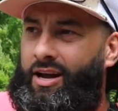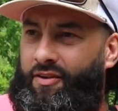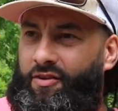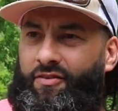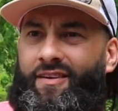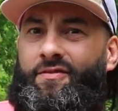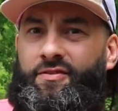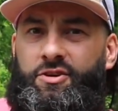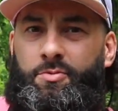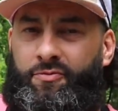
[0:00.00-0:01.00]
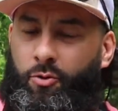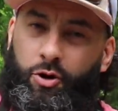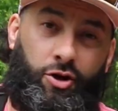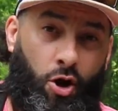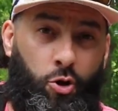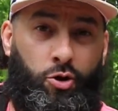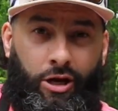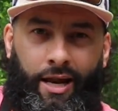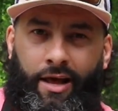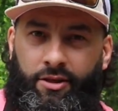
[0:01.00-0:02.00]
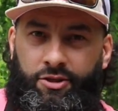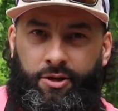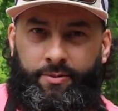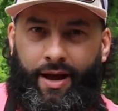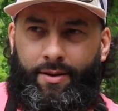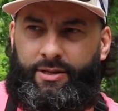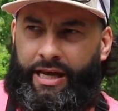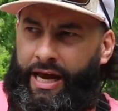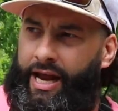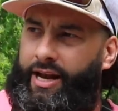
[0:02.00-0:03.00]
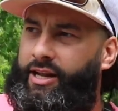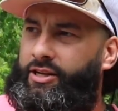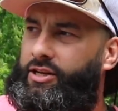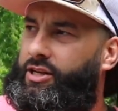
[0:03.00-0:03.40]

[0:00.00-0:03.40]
if you've ever fished before, you know you get out there sometimes and it